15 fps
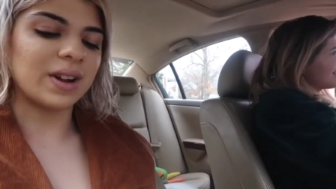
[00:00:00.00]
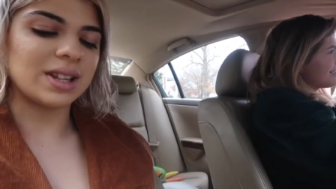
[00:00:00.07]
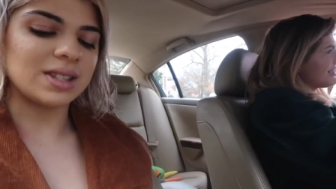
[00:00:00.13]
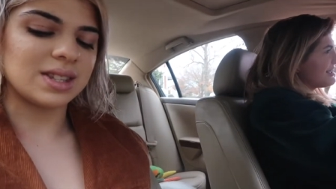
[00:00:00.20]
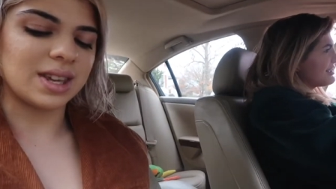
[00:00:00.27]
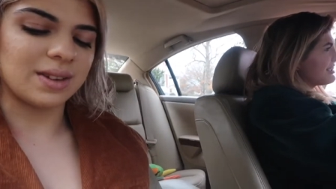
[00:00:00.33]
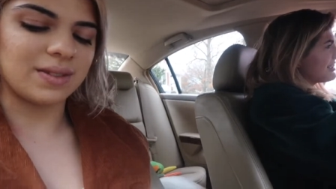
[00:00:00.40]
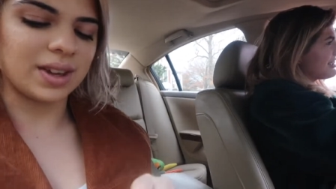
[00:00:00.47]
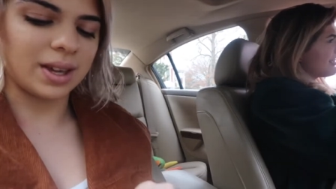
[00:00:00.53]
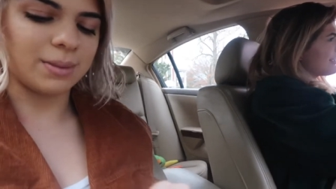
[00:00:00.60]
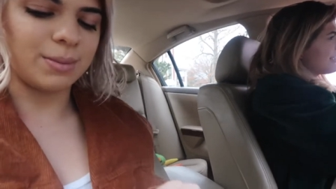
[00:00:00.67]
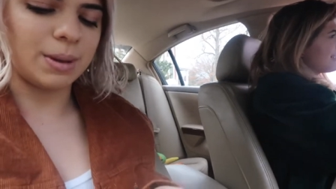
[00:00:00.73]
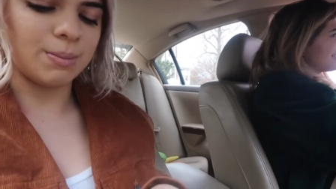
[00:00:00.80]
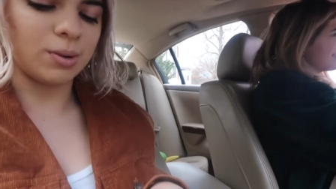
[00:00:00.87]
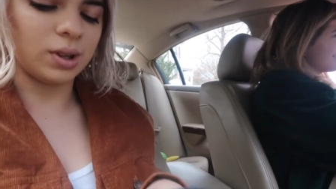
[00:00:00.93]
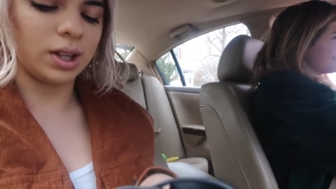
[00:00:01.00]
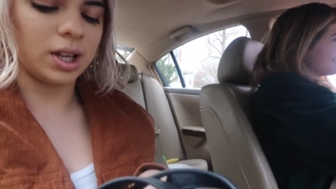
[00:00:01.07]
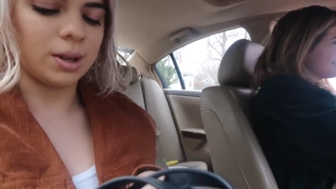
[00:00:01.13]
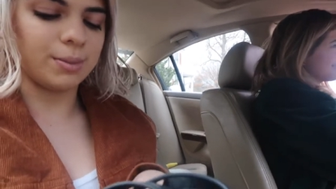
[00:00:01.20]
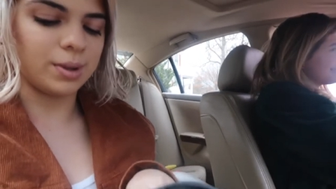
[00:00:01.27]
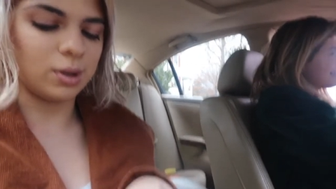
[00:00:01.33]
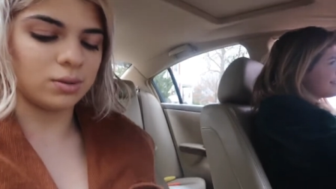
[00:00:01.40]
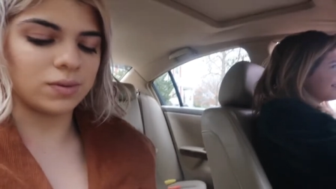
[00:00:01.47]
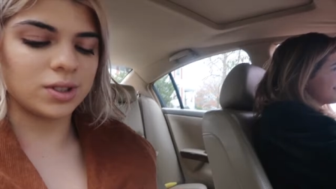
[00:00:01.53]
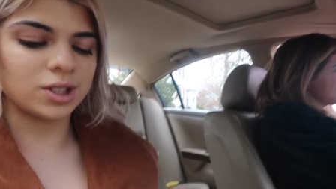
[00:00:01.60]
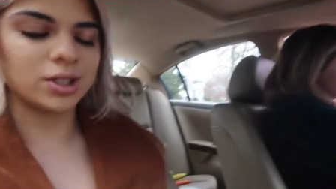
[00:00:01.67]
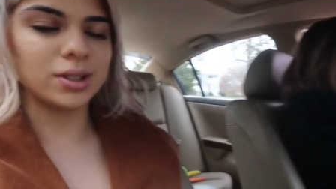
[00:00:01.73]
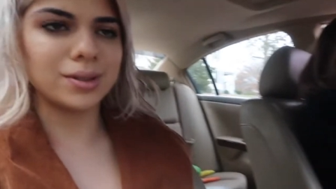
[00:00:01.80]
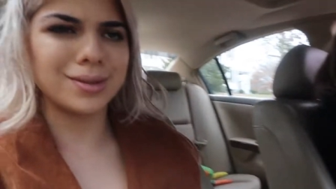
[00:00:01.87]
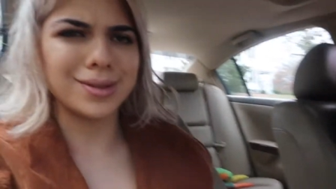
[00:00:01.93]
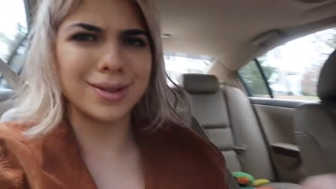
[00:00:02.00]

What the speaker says: Friendsgiving and people like coming over and